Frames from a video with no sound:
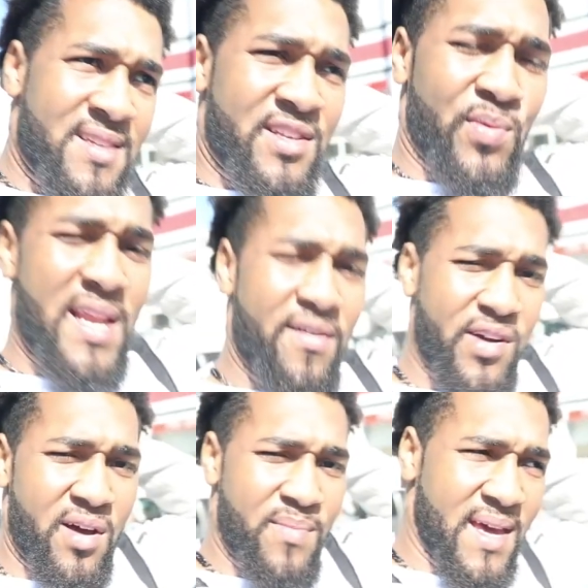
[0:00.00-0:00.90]
So we're never
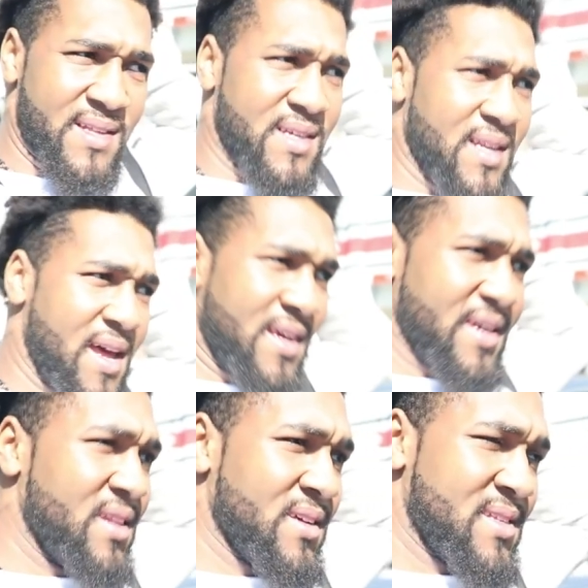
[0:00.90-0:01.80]
going to make it to
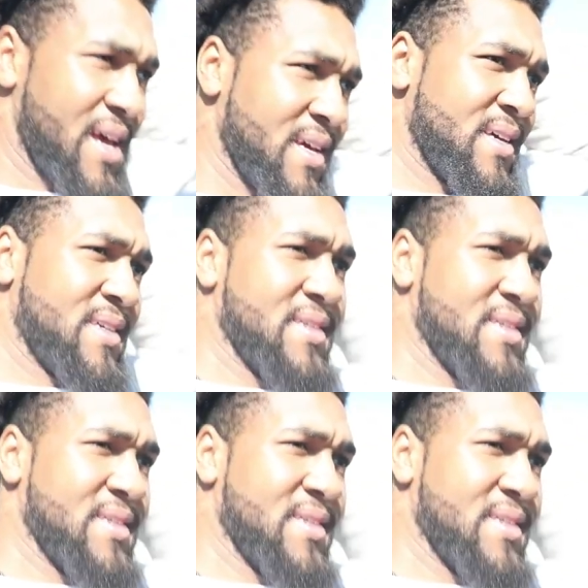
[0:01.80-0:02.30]
Connecticut, it looks like.